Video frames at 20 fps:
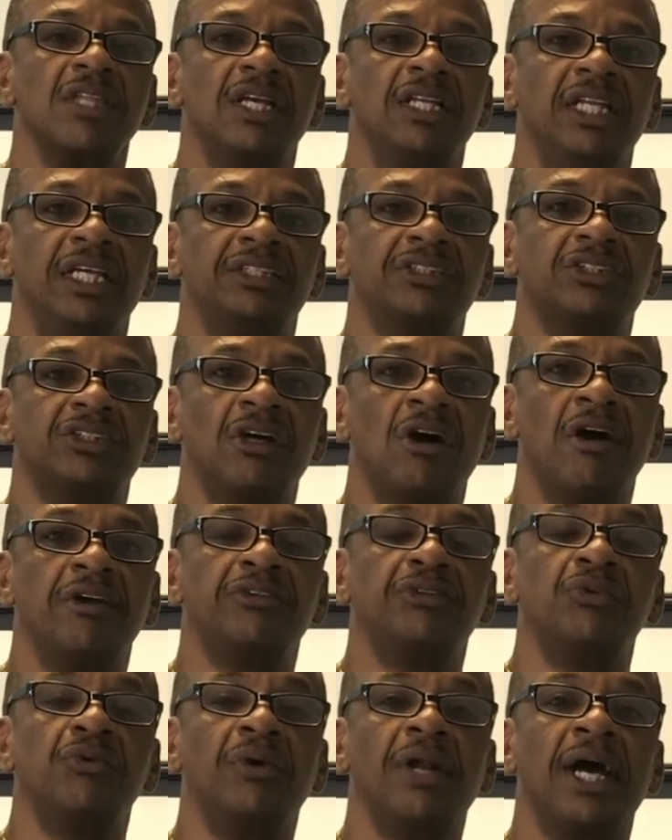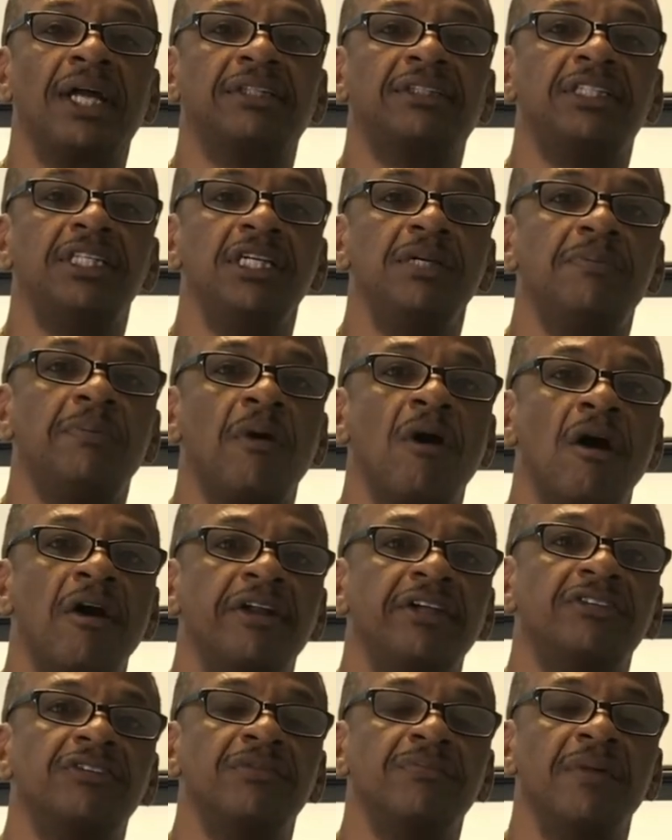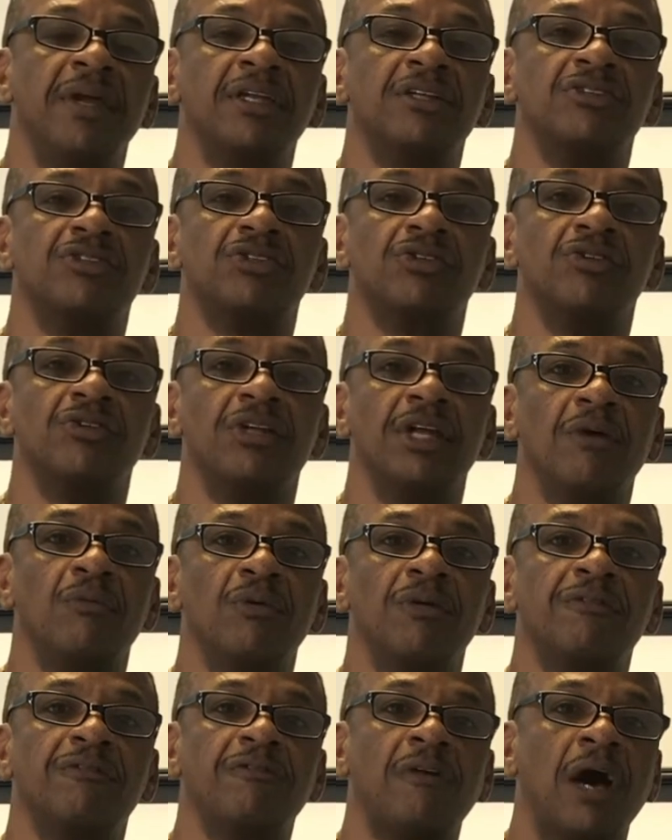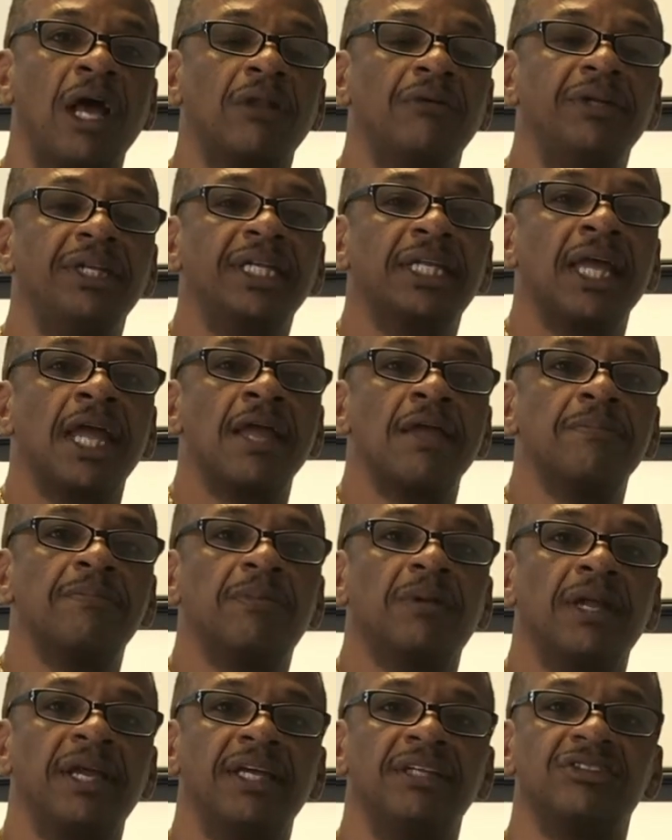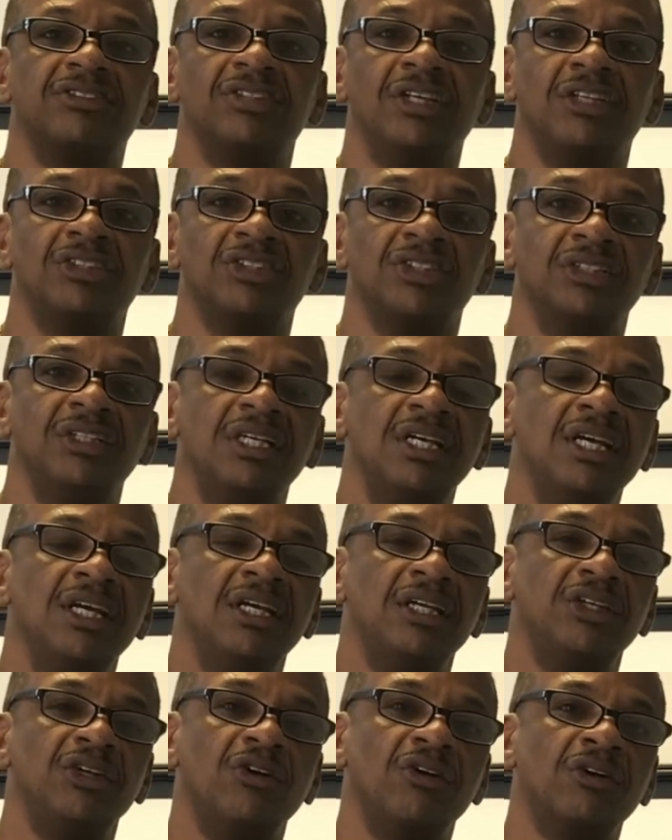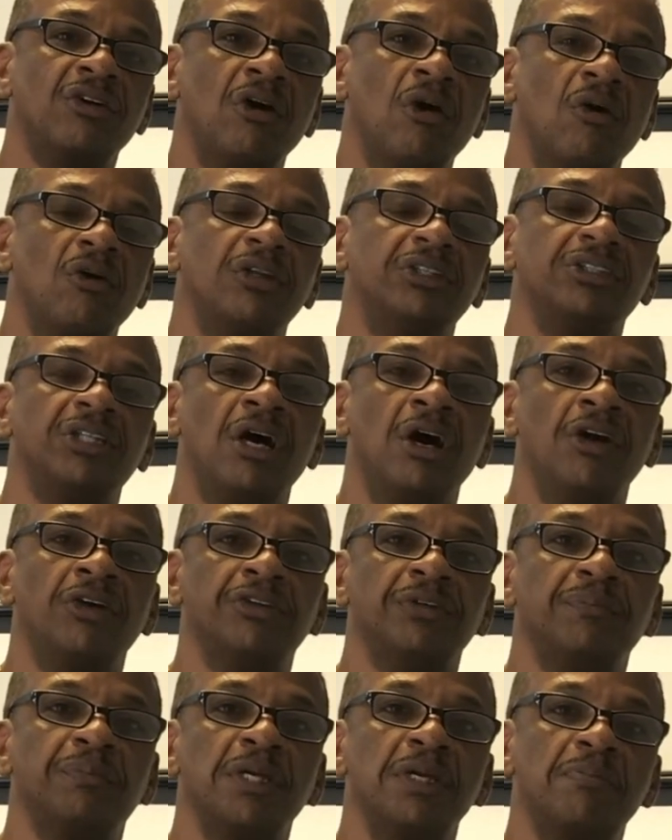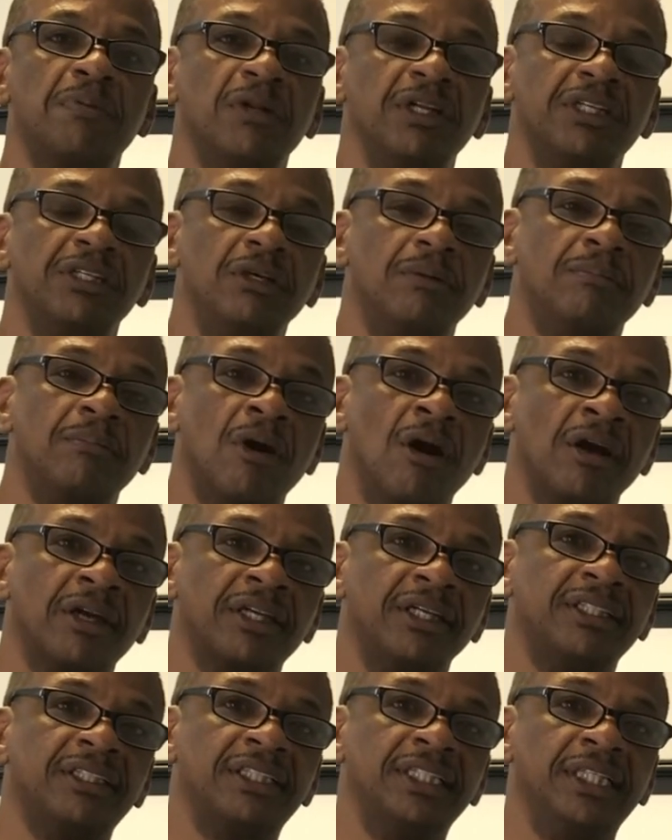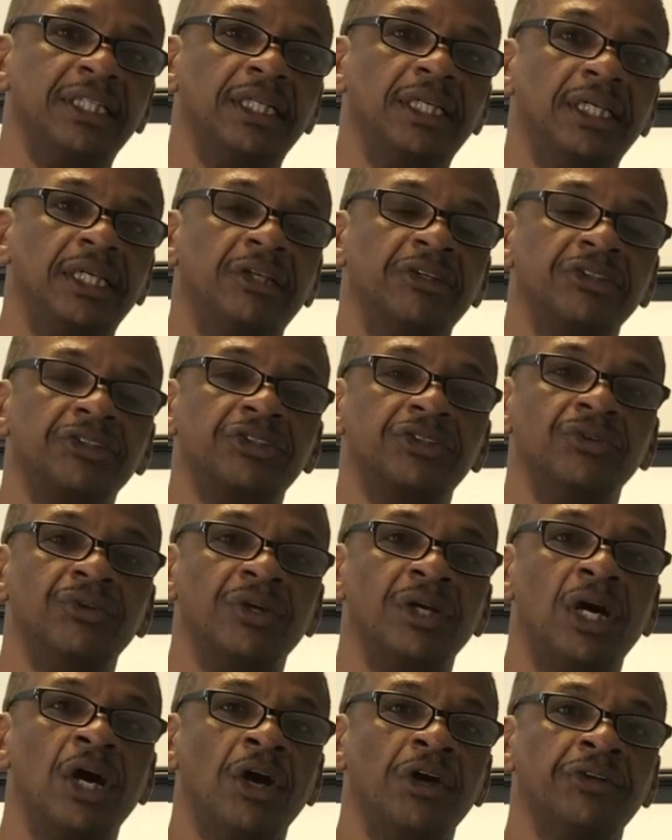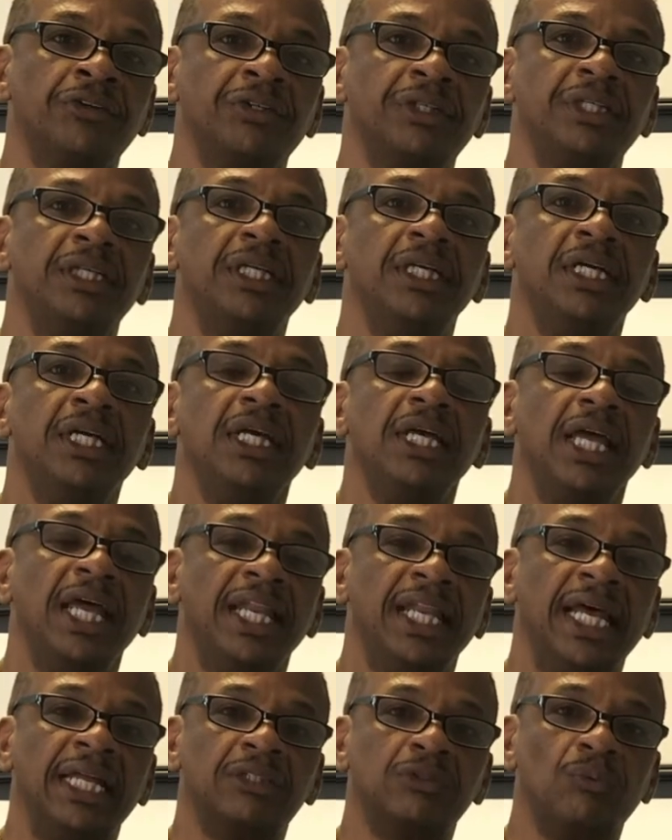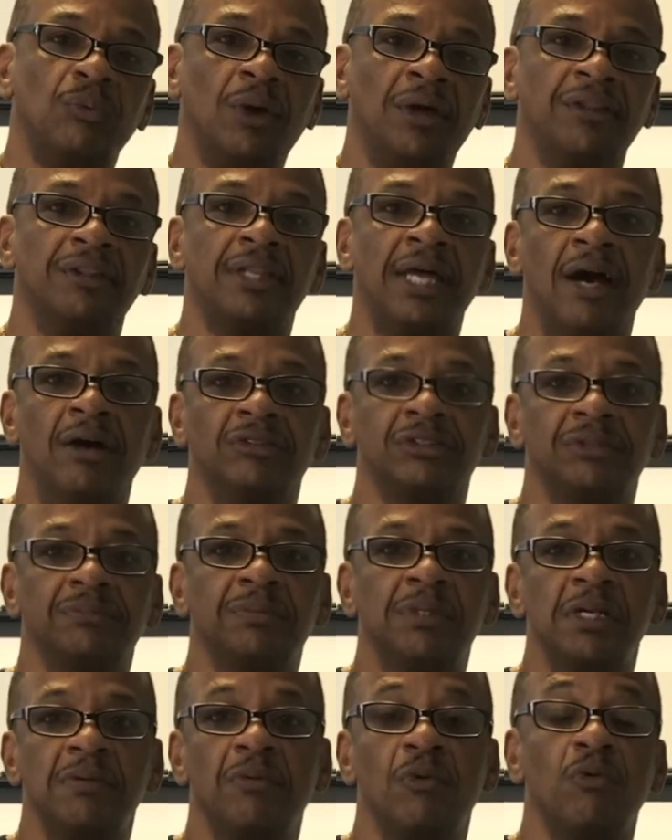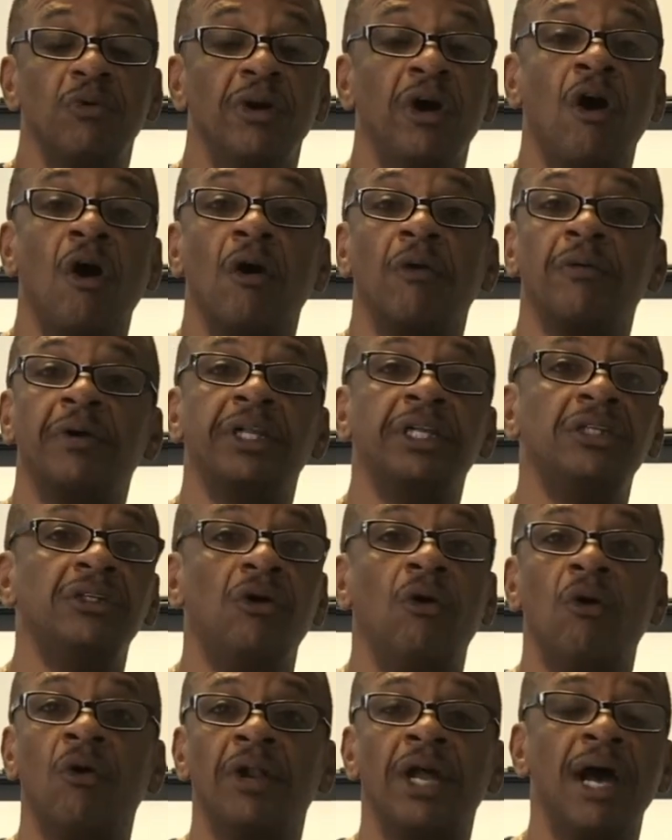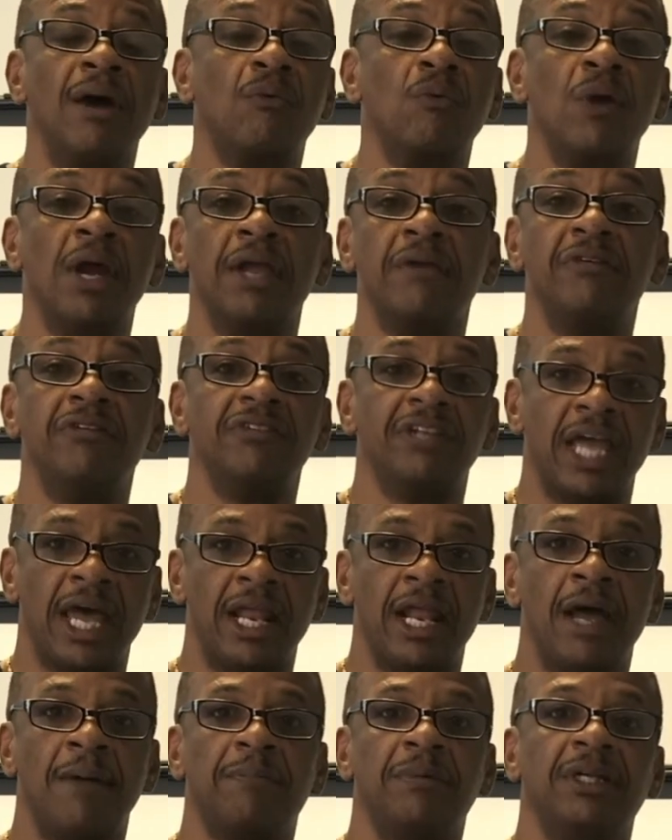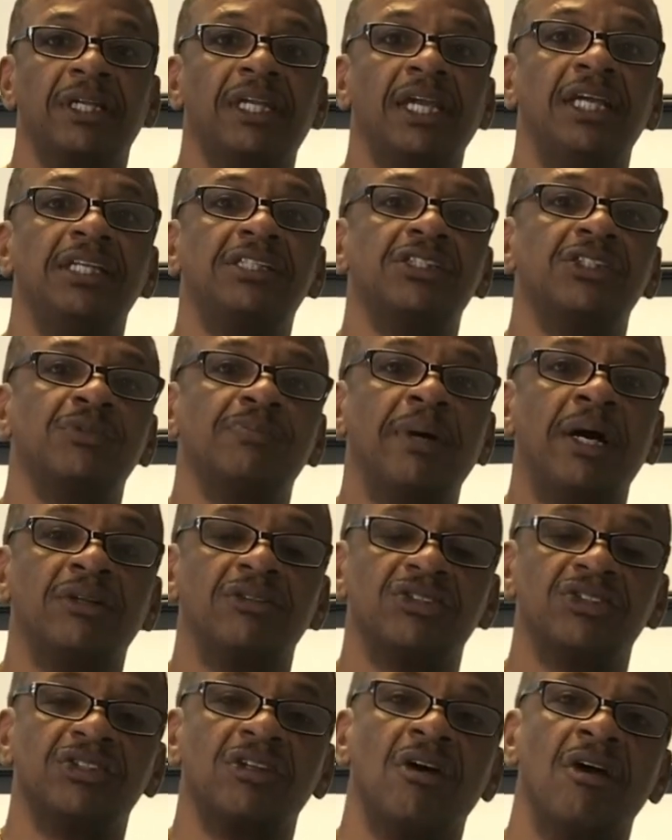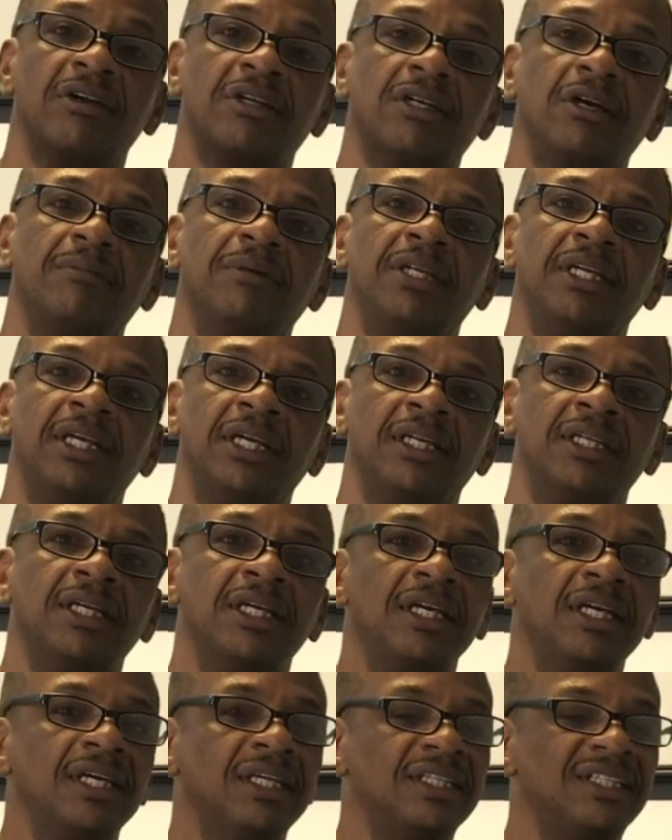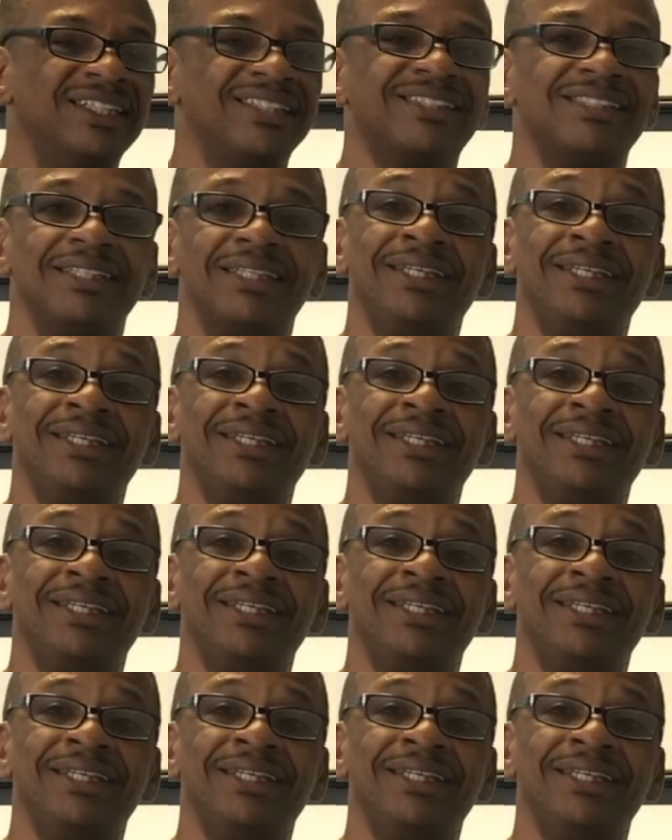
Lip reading: Let's start doing our tea parties and making sure that we're following the game plan session. Your goal is 100 people in your market, 10 leaders doing 100, and that's 1,000 people. We're already on our way. We've got applications about to start coming in. This